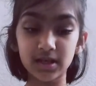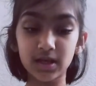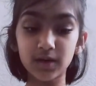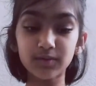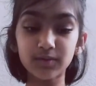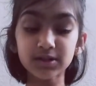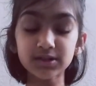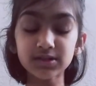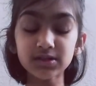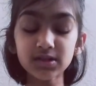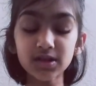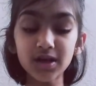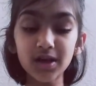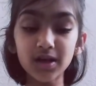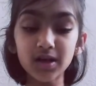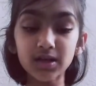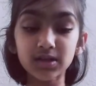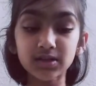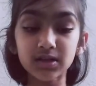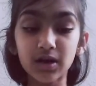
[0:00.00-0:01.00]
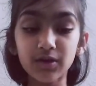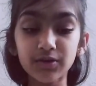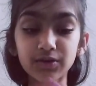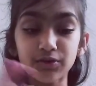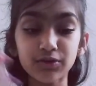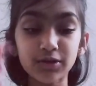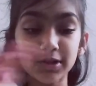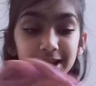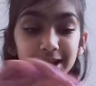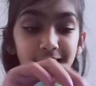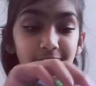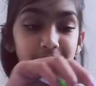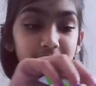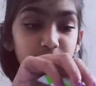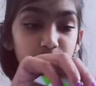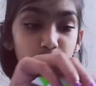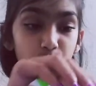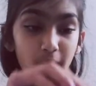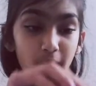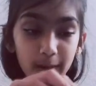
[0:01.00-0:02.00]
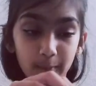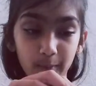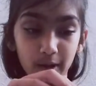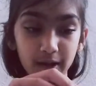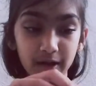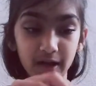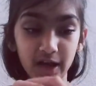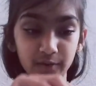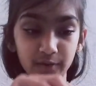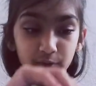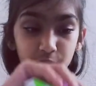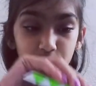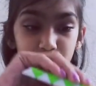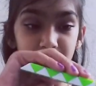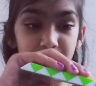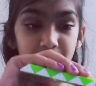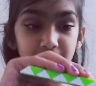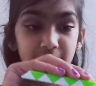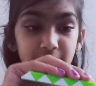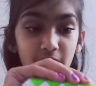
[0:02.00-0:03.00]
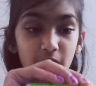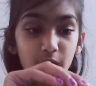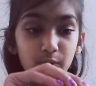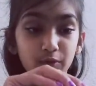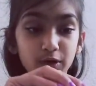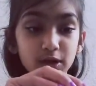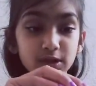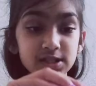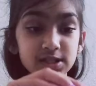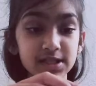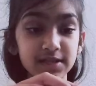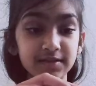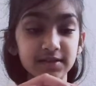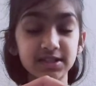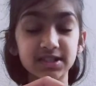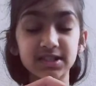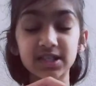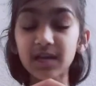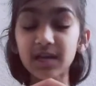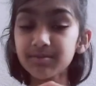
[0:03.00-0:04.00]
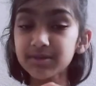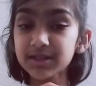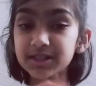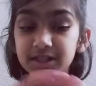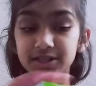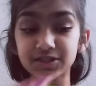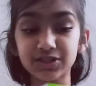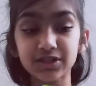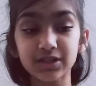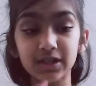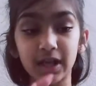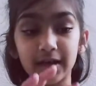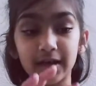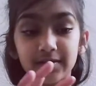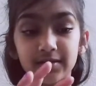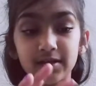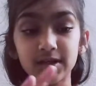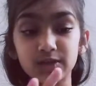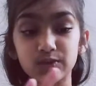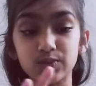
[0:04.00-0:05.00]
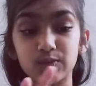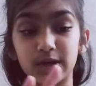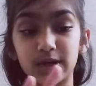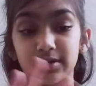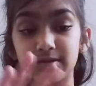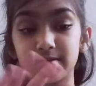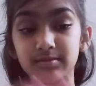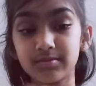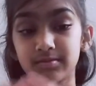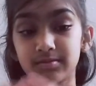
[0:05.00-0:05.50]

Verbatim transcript: Now once you got, now you will take this white one and rotate it downwards in the same position like this one.